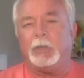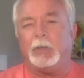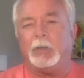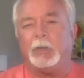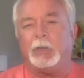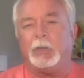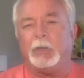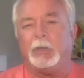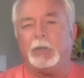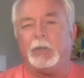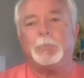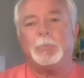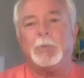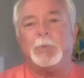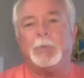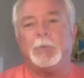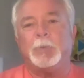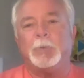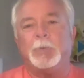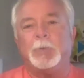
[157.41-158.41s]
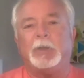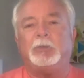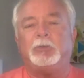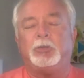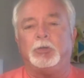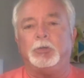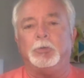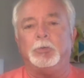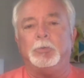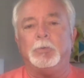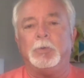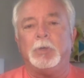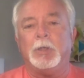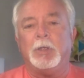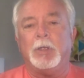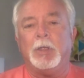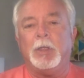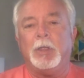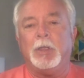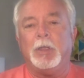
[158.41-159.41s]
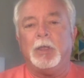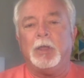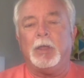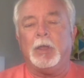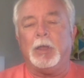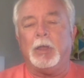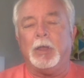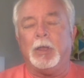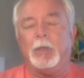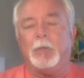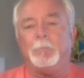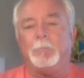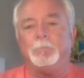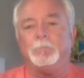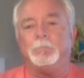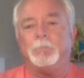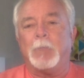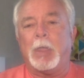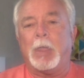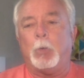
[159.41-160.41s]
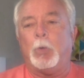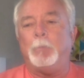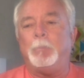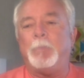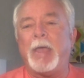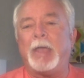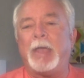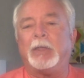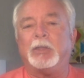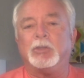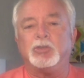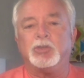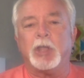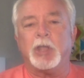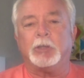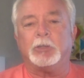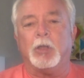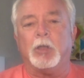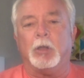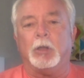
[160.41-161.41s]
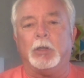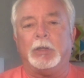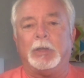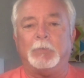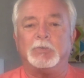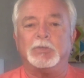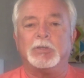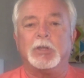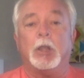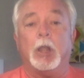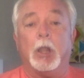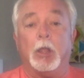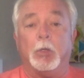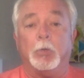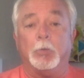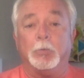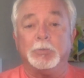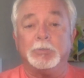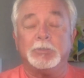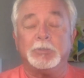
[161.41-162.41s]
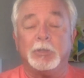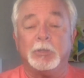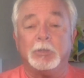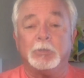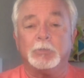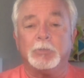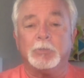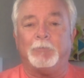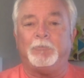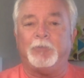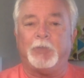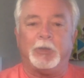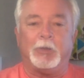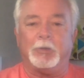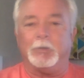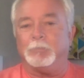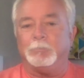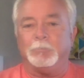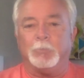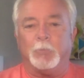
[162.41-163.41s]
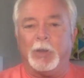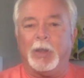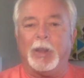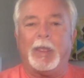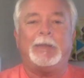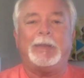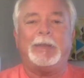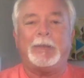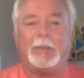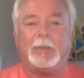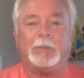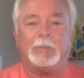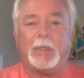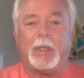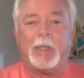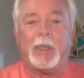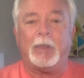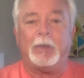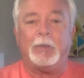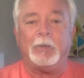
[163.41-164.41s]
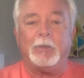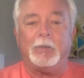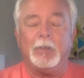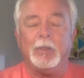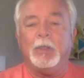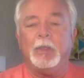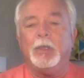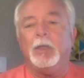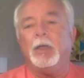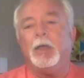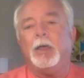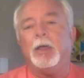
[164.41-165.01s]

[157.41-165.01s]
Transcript: I submitted one, I submitted two. Um, I went back and checked on it. It was closed. So I figured, well, I didn't get that. Mm-hmm.